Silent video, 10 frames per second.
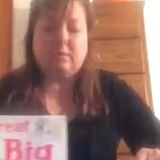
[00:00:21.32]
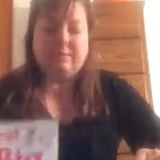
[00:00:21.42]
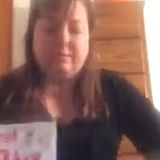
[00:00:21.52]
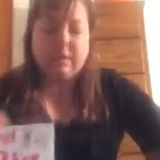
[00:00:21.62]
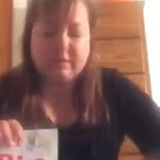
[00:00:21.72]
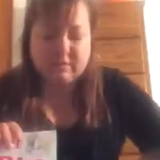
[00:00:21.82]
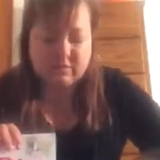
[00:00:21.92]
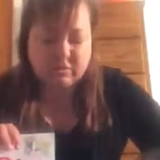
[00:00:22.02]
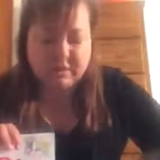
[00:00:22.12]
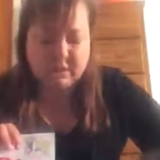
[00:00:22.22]
front
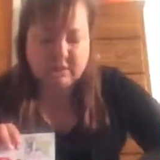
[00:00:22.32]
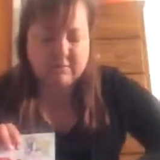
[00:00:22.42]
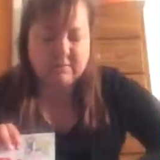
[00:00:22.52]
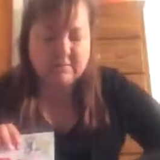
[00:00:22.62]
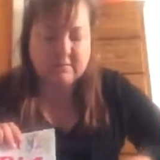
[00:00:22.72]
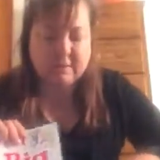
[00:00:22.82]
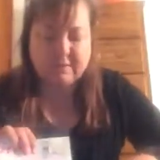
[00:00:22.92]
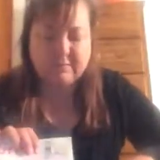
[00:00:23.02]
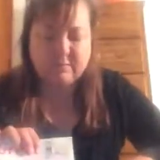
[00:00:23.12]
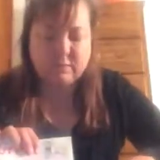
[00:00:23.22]
illustrations.
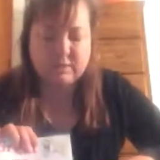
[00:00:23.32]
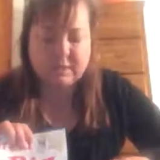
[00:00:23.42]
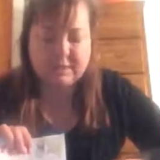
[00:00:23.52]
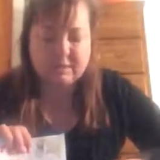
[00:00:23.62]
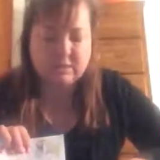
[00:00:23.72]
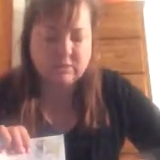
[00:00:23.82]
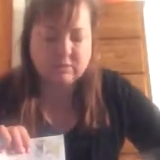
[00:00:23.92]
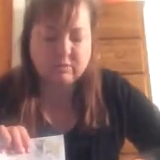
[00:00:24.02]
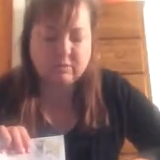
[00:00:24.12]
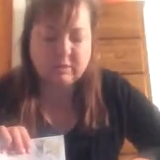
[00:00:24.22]
I would say to the
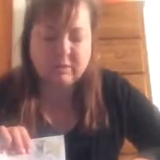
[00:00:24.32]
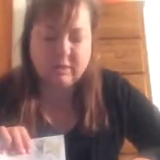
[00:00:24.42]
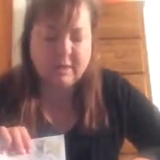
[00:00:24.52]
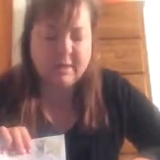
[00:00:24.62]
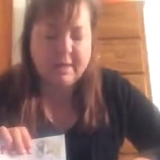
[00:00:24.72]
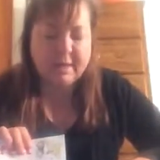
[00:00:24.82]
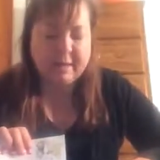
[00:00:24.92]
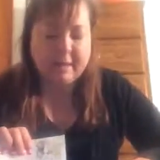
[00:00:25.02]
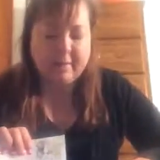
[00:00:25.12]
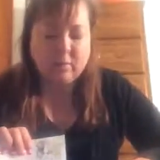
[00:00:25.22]
children,
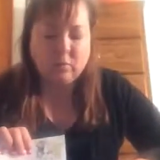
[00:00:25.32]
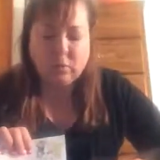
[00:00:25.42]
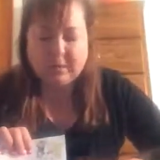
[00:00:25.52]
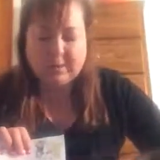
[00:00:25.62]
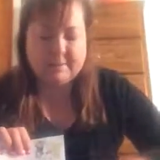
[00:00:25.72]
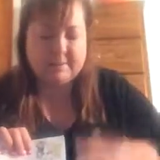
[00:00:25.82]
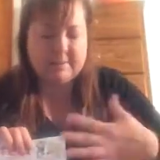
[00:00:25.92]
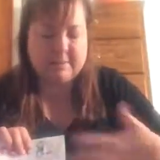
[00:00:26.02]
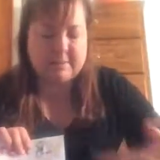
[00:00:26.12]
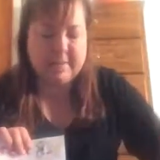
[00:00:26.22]
what is
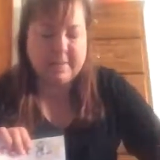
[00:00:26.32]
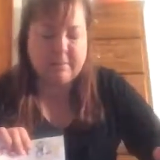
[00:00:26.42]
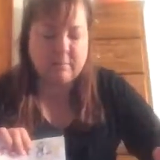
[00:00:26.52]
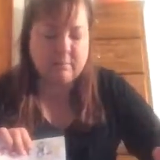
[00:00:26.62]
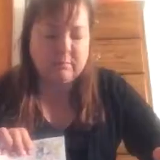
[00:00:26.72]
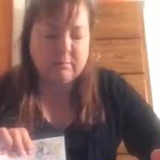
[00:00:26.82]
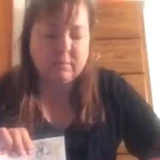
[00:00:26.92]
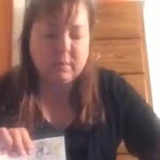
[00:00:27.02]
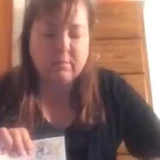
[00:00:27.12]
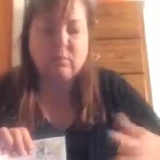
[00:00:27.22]
the same
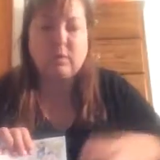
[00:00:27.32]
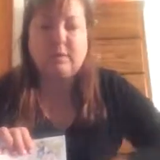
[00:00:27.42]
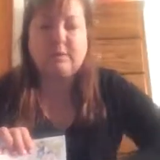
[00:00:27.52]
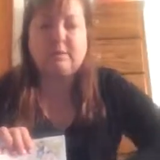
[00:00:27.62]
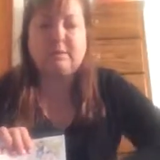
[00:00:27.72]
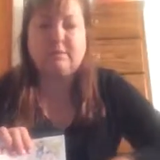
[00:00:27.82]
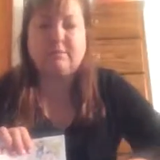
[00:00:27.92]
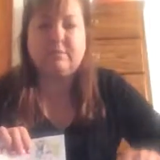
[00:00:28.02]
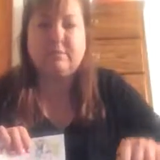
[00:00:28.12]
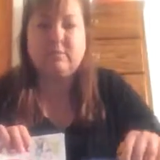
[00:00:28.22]
and what is
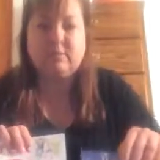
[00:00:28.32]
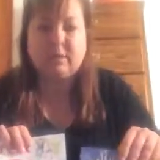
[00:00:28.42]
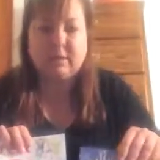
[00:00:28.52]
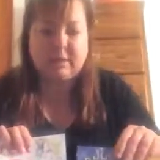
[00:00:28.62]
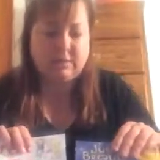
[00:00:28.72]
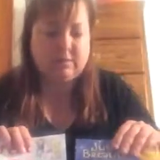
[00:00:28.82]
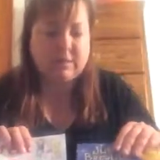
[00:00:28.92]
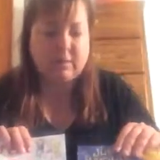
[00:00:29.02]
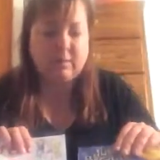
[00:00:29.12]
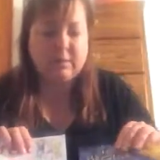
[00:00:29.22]
different? What can you
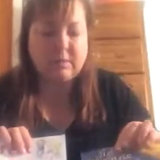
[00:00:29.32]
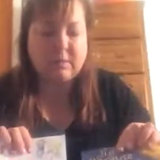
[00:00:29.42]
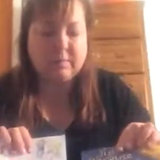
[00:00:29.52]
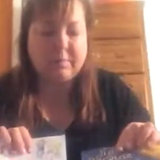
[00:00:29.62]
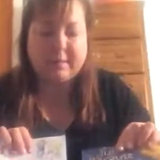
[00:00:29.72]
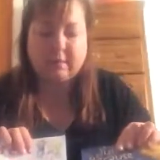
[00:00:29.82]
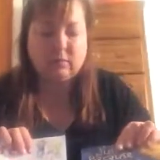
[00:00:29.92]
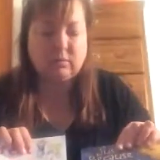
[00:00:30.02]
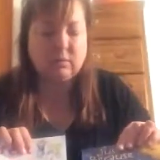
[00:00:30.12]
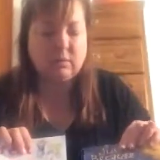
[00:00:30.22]
tell me about